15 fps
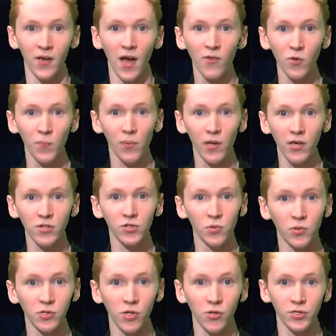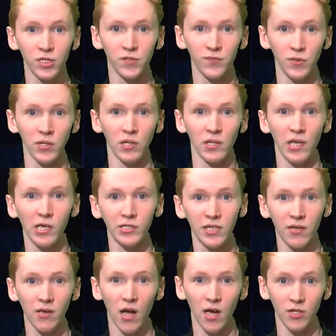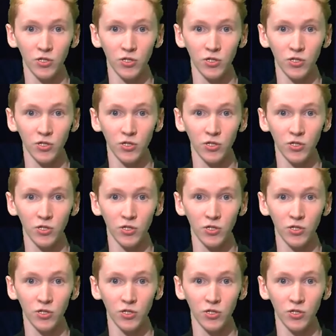neither players coaches viewed the Leonardtown High